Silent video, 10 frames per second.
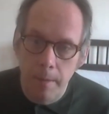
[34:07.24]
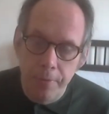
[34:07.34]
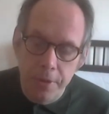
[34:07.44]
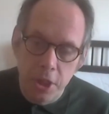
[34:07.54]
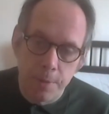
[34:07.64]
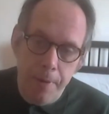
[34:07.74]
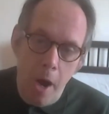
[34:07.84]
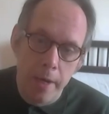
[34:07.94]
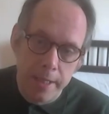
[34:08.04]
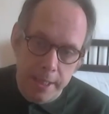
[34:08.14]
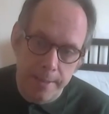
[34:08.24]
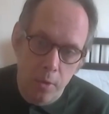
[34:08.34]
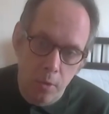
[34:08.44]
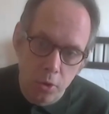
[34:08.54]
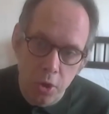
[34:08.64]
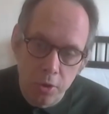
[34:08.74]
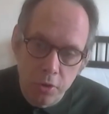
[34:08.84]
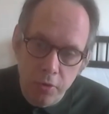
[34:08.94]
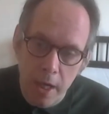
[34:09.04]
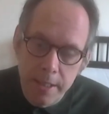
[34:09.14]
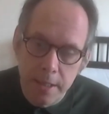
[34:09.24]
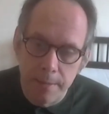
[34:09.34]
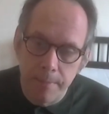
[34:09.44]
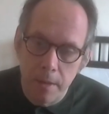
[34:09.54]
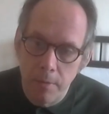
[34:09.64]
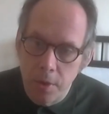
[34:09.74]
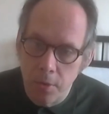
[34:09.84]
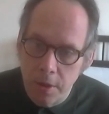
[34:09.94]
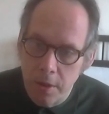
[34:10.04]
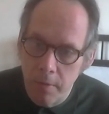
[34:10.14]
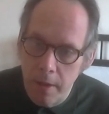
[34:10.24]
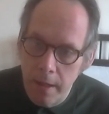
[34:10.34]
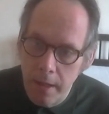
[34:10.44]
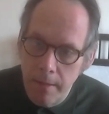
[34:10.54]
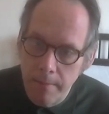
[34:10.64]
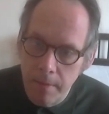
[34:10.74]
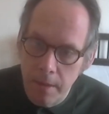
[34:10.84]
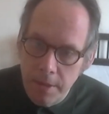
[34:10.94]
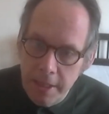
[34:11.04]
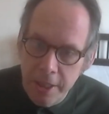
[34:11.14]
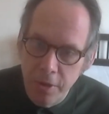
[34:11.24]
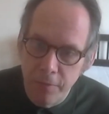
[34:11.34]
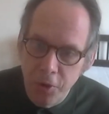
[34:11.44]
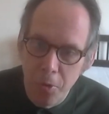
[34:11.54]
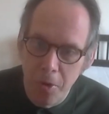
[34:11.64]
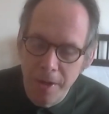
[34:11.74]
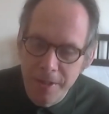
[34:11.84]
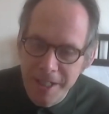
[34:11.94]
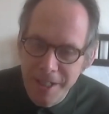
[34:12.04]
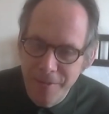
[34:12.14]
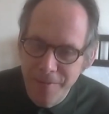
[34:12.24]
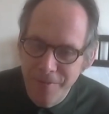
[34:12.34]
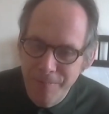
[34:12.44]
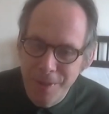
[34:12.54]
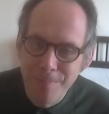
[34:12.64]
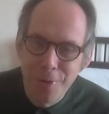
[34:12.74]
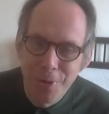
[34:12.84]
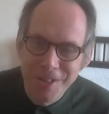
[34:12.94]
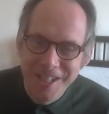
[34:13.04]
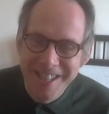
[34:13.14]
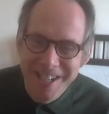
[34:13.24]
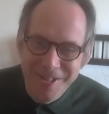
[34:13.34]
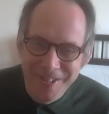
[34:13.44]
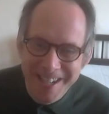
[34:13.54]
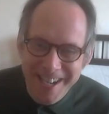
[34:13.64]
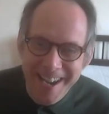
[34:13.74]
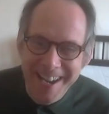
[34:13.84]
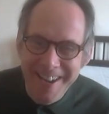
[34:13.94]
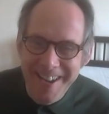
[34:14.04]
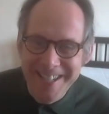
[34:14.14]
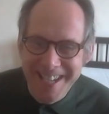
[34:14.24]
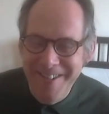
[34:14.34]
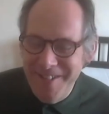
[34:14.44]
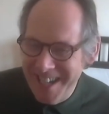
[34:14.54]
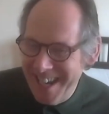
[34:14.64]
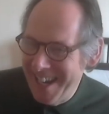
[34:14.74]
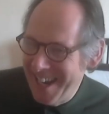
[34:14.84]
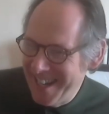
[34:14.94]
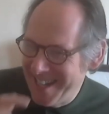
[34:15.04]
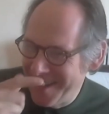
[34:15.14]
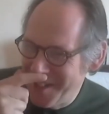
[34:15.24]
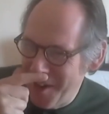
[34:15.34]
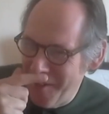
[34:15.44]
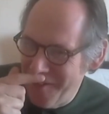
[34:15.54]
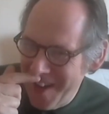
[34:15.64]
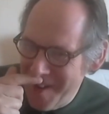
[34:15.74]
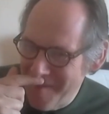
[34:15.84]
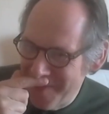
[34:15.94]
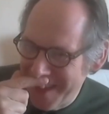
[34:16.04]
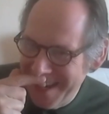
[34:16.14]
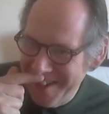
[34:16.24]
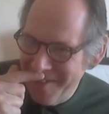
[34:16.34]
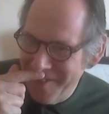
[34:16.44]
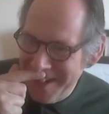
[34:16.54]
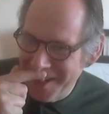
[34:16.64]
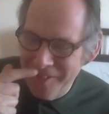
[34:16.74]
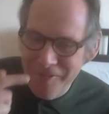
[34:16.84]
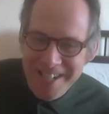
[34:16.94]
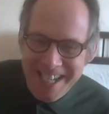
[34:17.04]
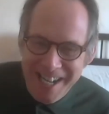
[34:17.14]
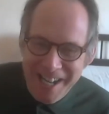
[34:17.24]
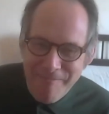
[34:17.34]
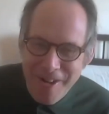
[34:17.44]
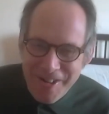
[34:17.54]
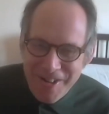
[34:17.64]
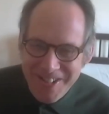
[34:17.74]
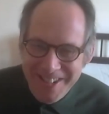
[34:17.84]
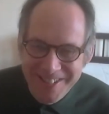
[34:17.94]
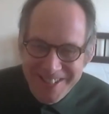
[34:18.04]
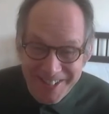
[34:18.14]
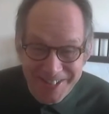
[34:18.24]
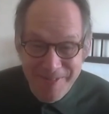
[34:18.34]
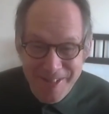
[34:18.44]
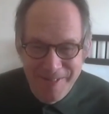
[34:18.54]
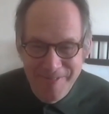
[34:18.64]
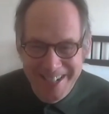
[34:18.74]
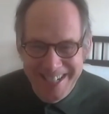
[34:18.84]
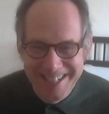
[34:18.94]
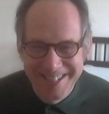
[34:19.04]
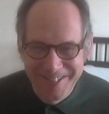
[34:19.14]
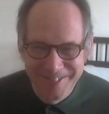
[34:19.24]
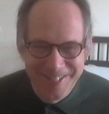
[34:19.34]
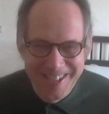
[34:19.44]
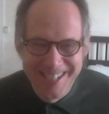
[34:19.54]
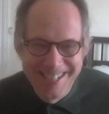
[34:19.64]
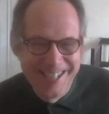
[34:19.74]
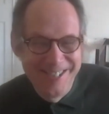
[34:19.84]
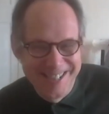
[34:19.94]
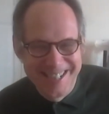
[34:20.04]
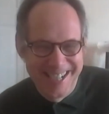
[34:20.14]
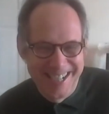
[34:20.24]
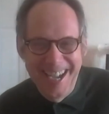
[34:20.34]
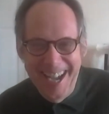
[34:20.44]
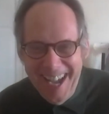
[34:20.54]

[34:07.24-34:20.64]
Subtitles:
British poet called John Dryden, who was also a dean of St Paul's Cathedral. He started off writing love poetry, which some of them are really sort of interesting.